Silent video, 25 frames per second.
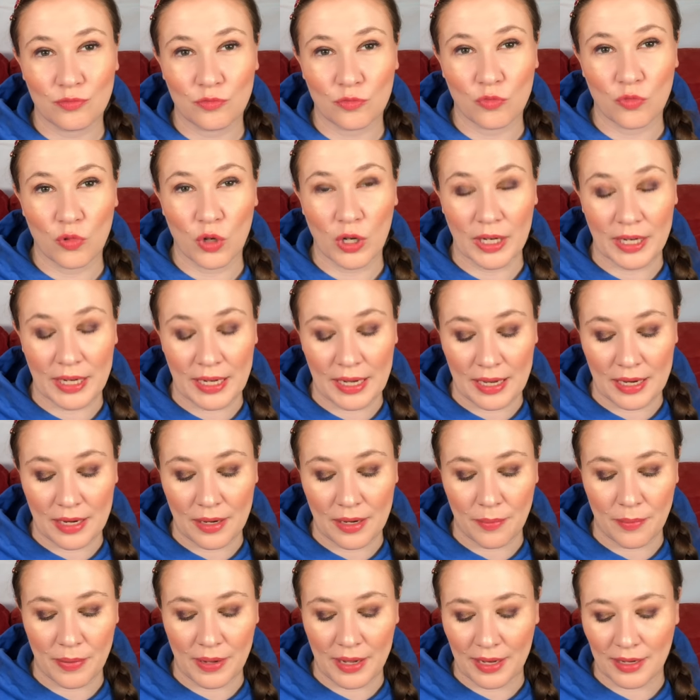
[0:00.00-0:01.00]
work in,
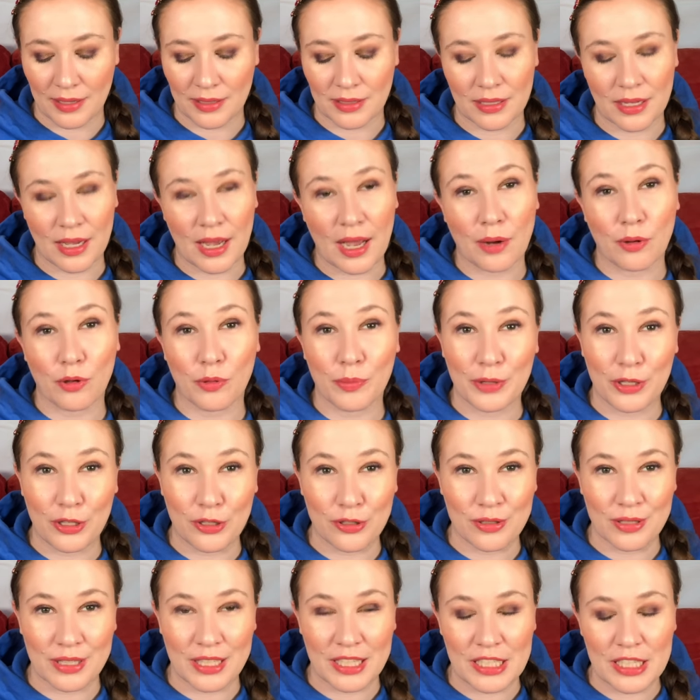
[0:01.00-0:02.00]
but I will be
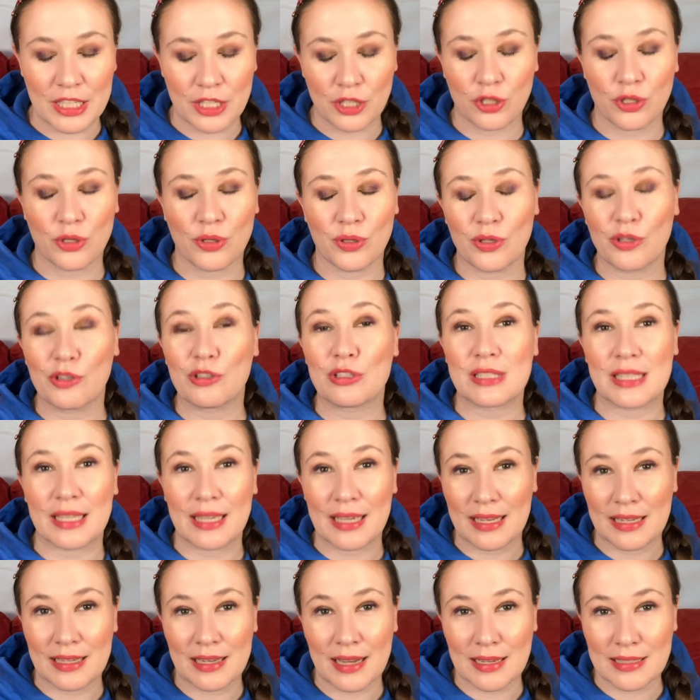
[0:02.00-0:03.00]
continue using
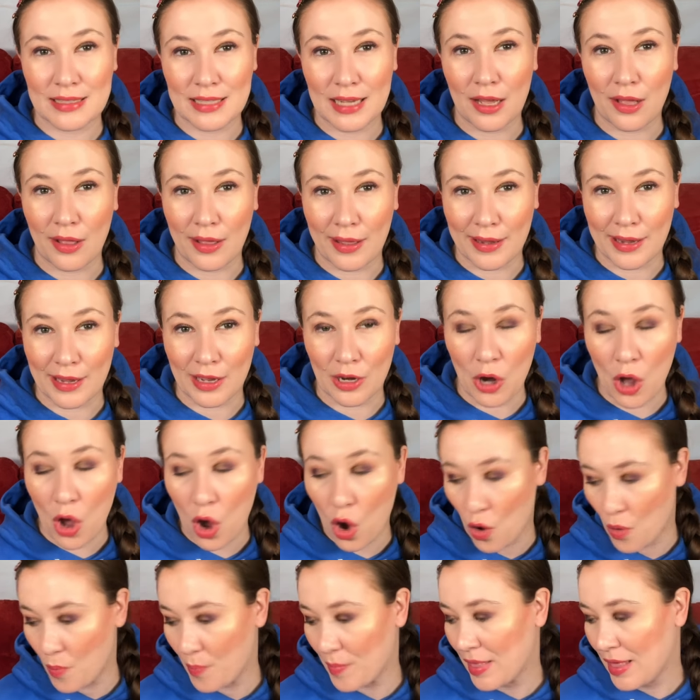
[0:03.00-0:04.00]
it until I get
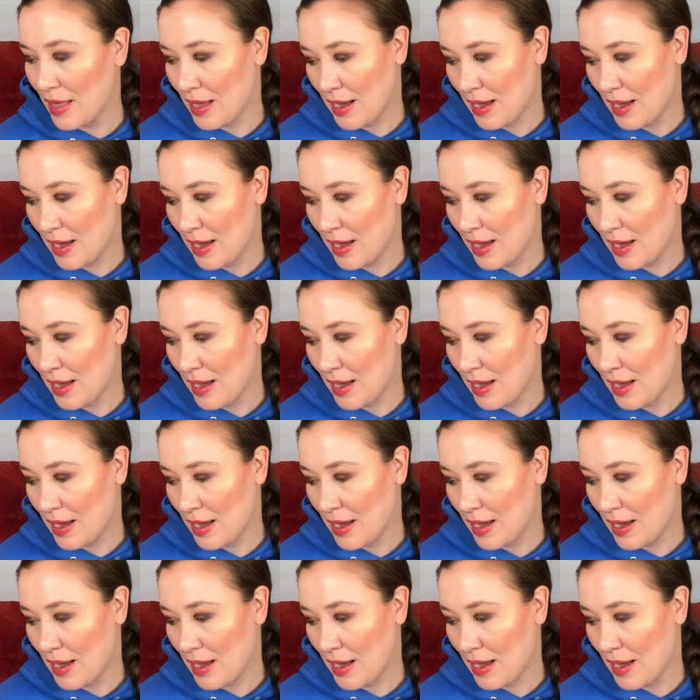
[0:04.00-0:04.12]
home,